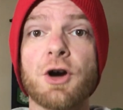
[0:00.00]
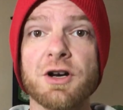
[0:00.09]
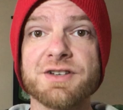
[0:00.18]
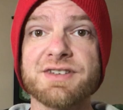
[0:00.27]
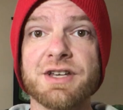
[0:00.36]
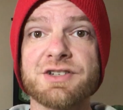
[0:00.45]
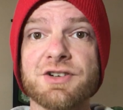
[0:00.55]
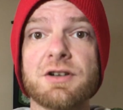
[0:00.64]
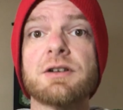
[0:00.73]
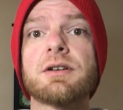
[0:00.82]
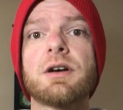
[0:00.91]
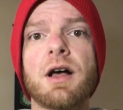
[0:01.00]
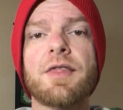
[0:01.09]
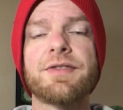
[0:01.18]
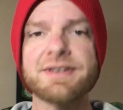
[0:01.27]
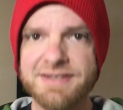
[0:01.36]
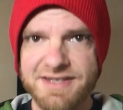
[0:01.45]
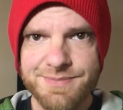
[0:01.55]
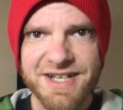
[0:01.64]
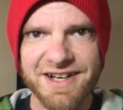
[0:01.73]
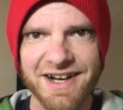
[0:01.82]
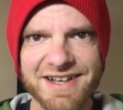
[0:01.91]
heart center. This is
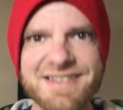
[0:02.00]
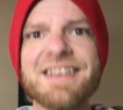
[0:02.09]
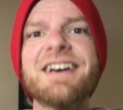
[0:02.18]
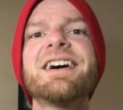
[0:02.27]
because